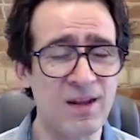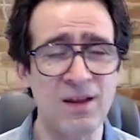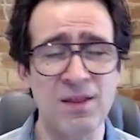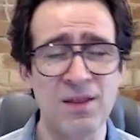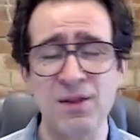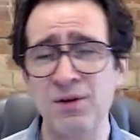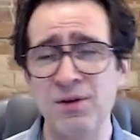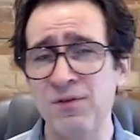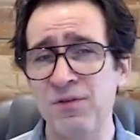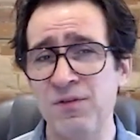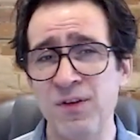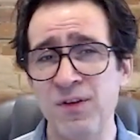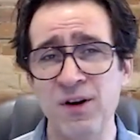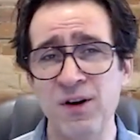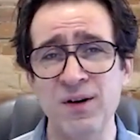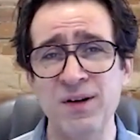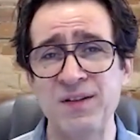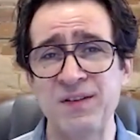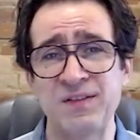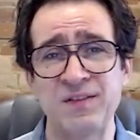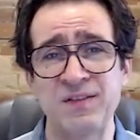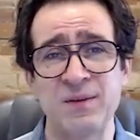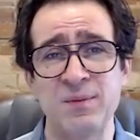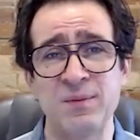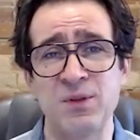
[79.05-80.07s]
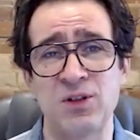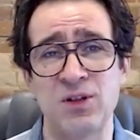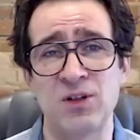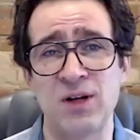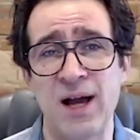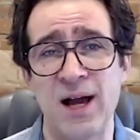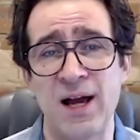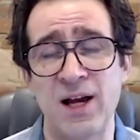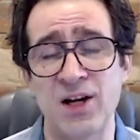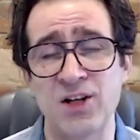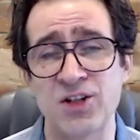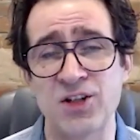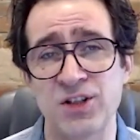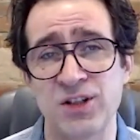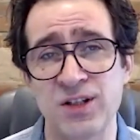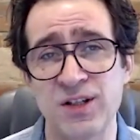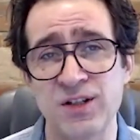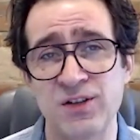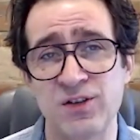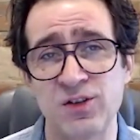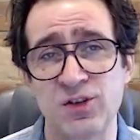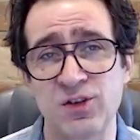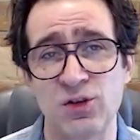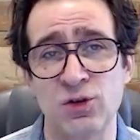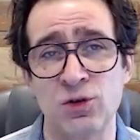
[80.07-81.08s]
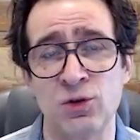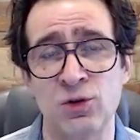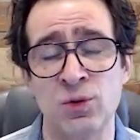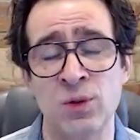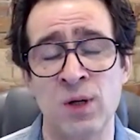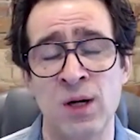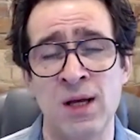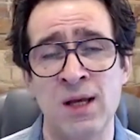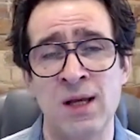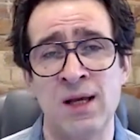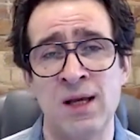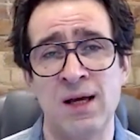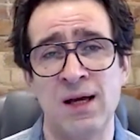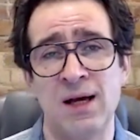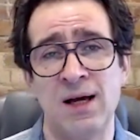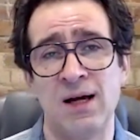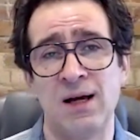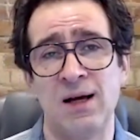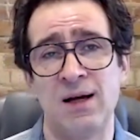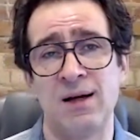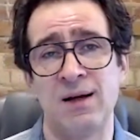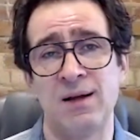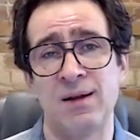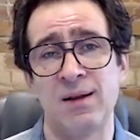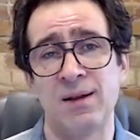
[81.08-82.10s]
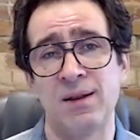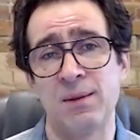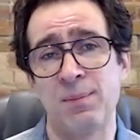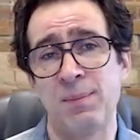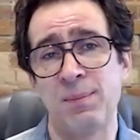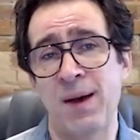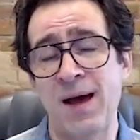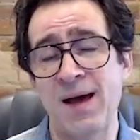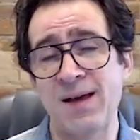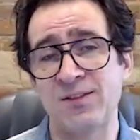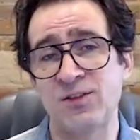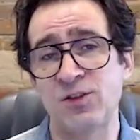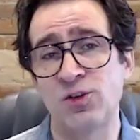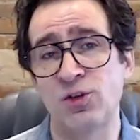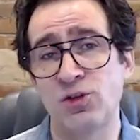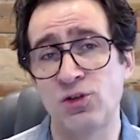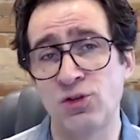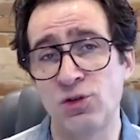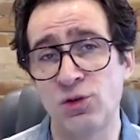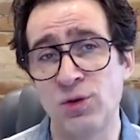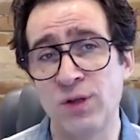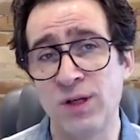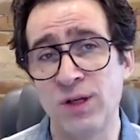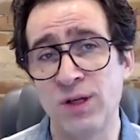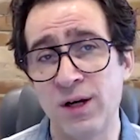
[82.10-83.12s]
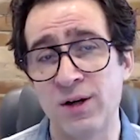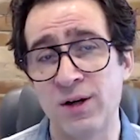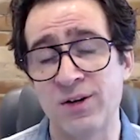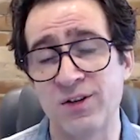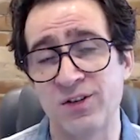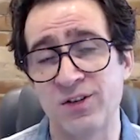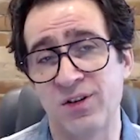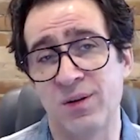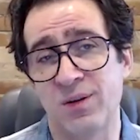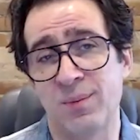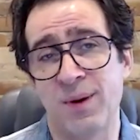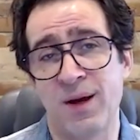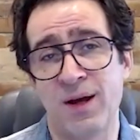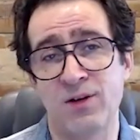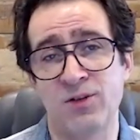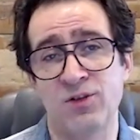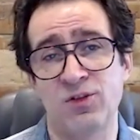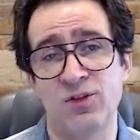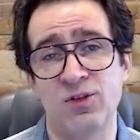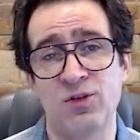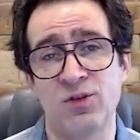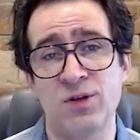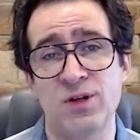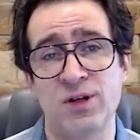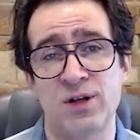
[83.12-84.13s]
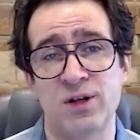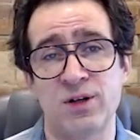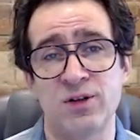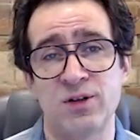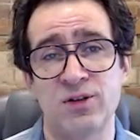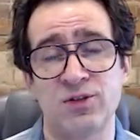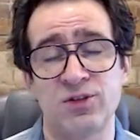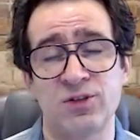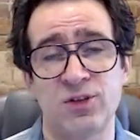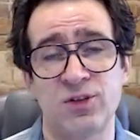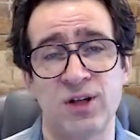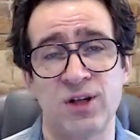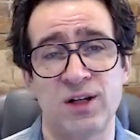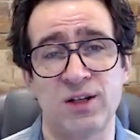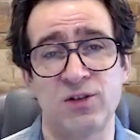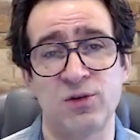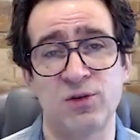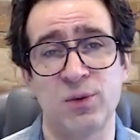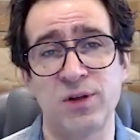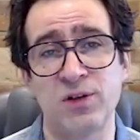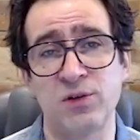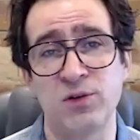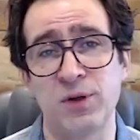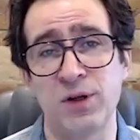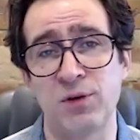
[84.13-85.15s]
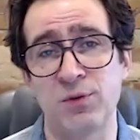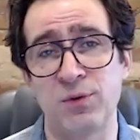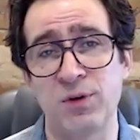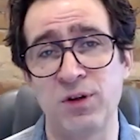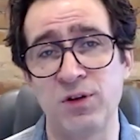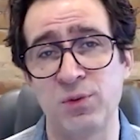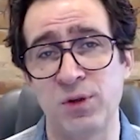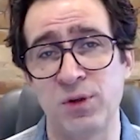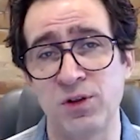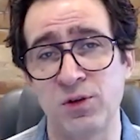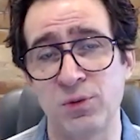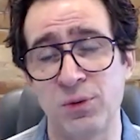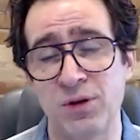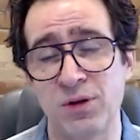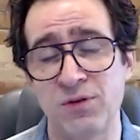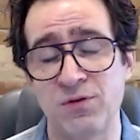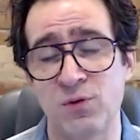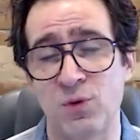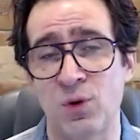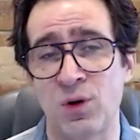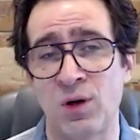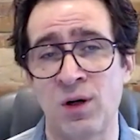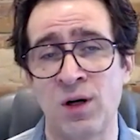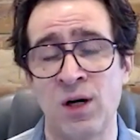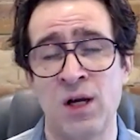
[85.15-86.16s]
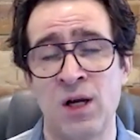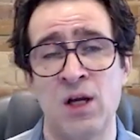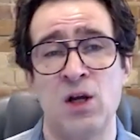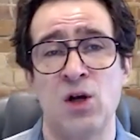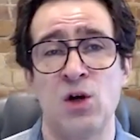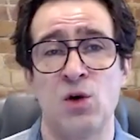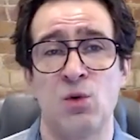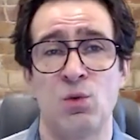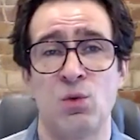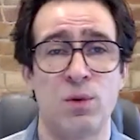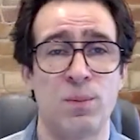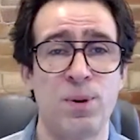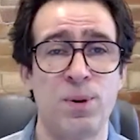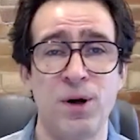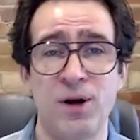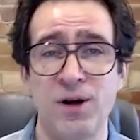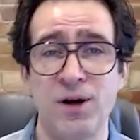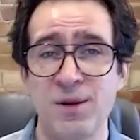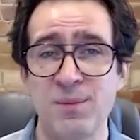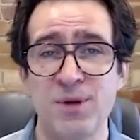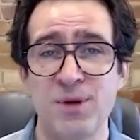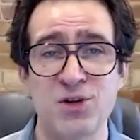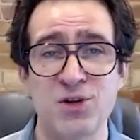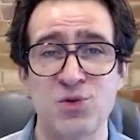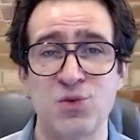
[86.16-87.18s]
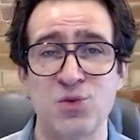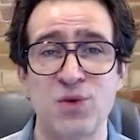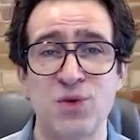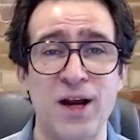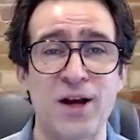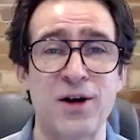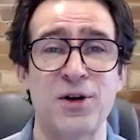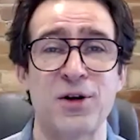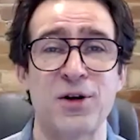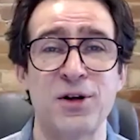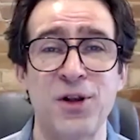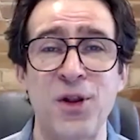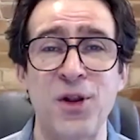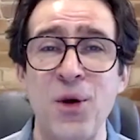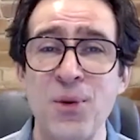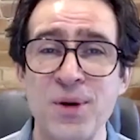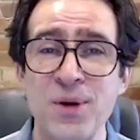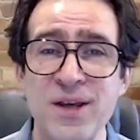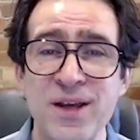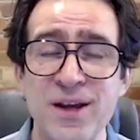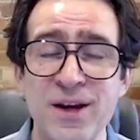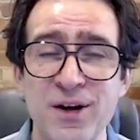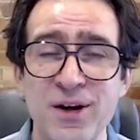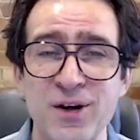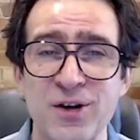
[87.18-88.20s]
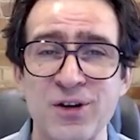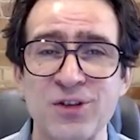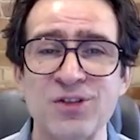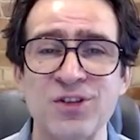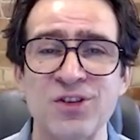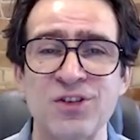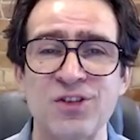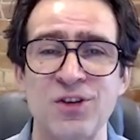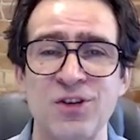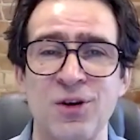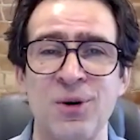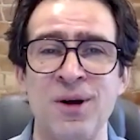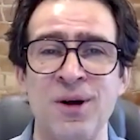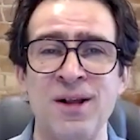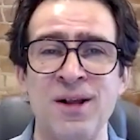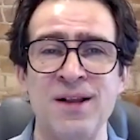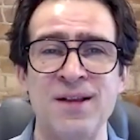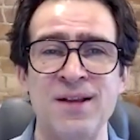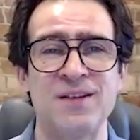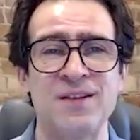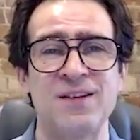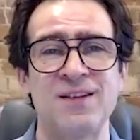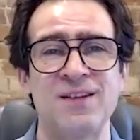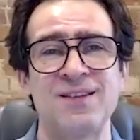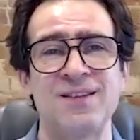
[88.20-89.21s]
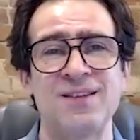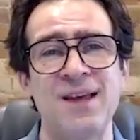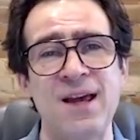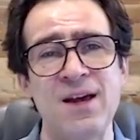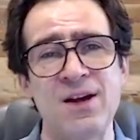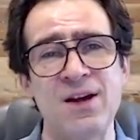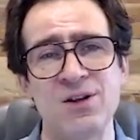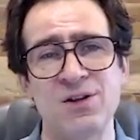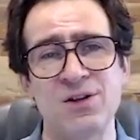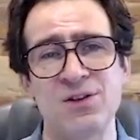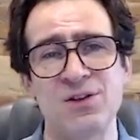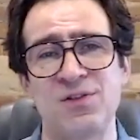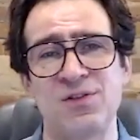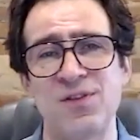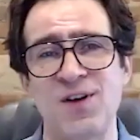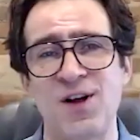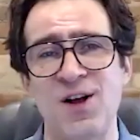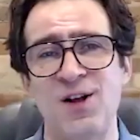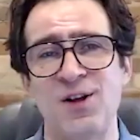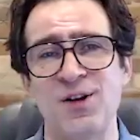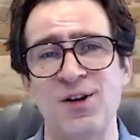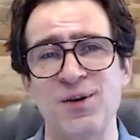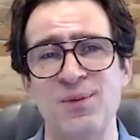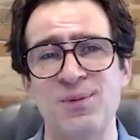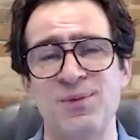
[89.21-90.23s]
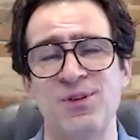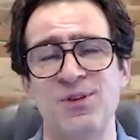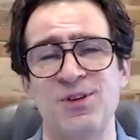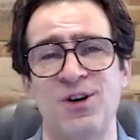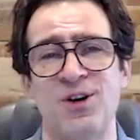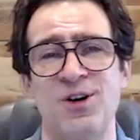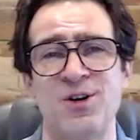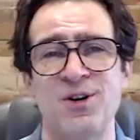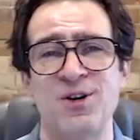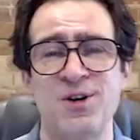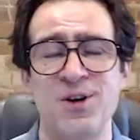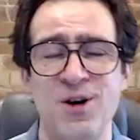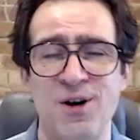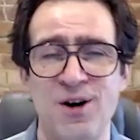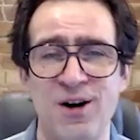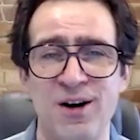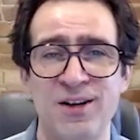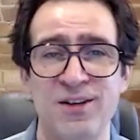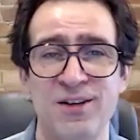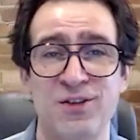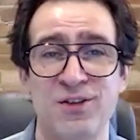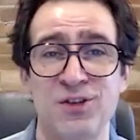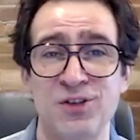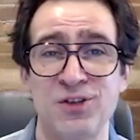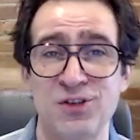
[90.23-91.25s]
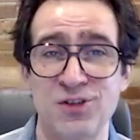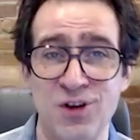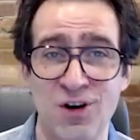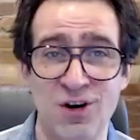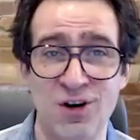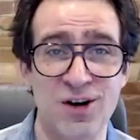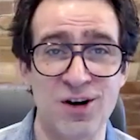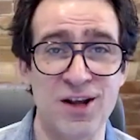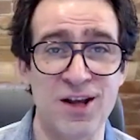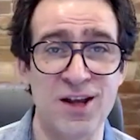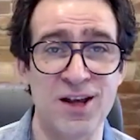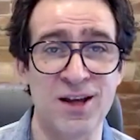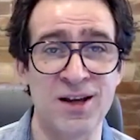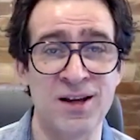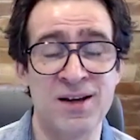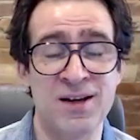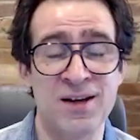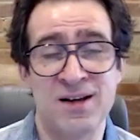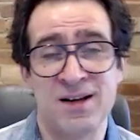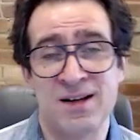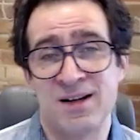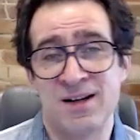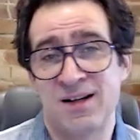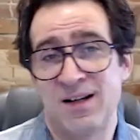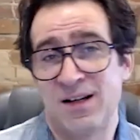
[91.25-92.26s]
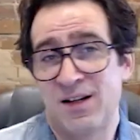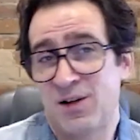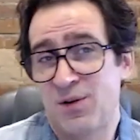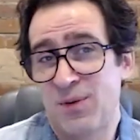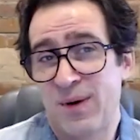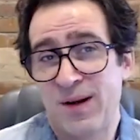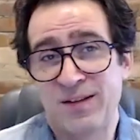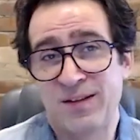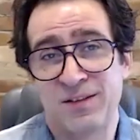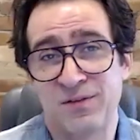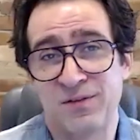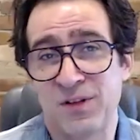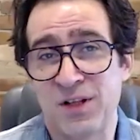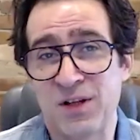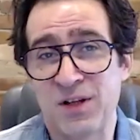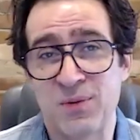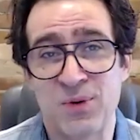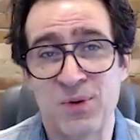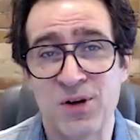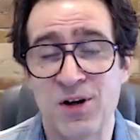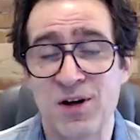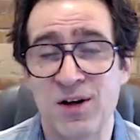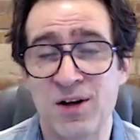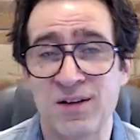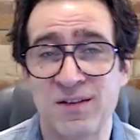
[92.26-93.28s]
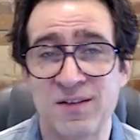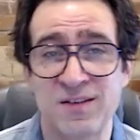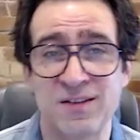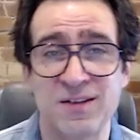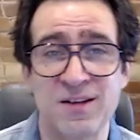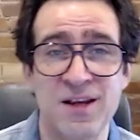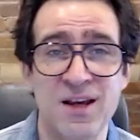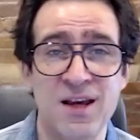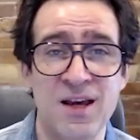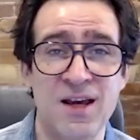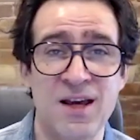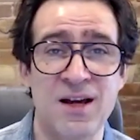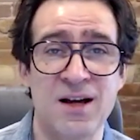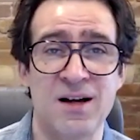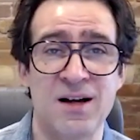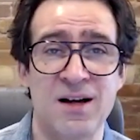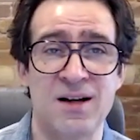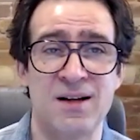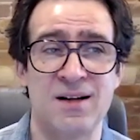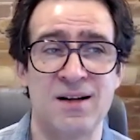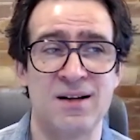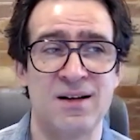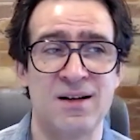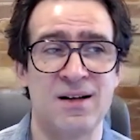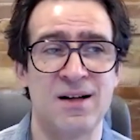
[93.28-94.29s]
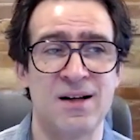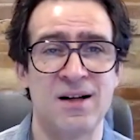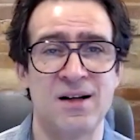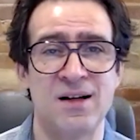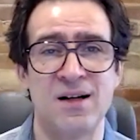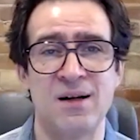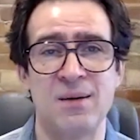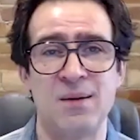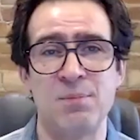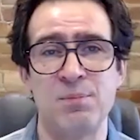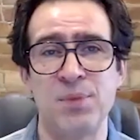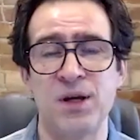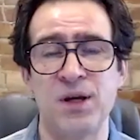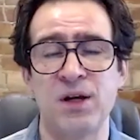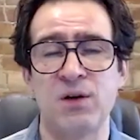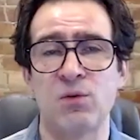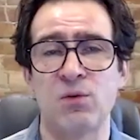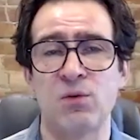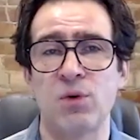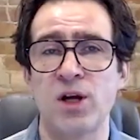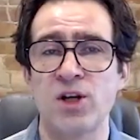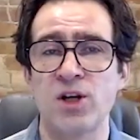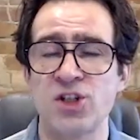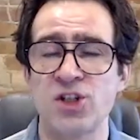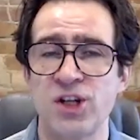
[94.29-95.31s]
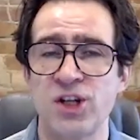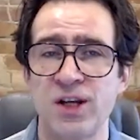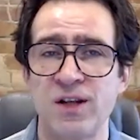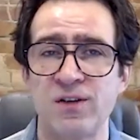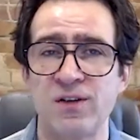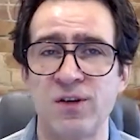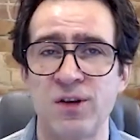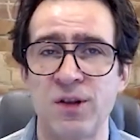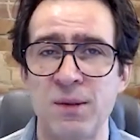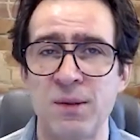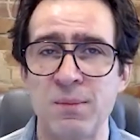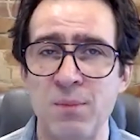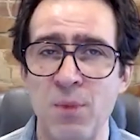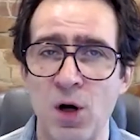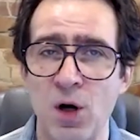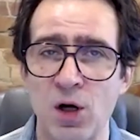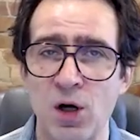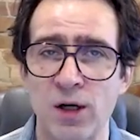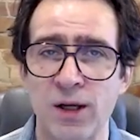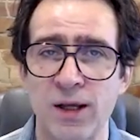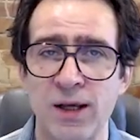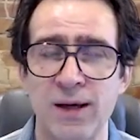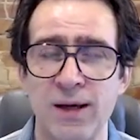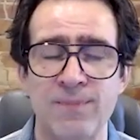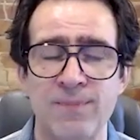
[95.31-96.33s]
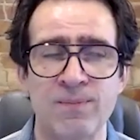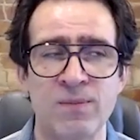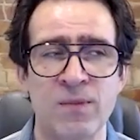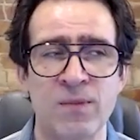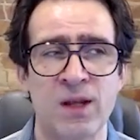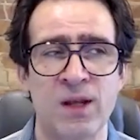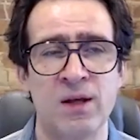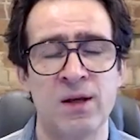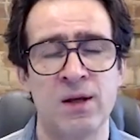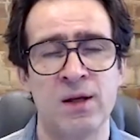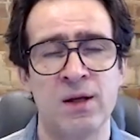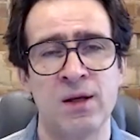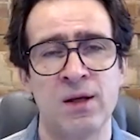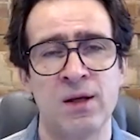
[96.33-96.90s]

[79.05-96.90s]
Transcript: they're very similar actually to the past 2 years. In the past 2 years, 2023, 2024, were pretty much record low years. So sales volumes are not starting aggressively. We're not seeing a big rush into the market.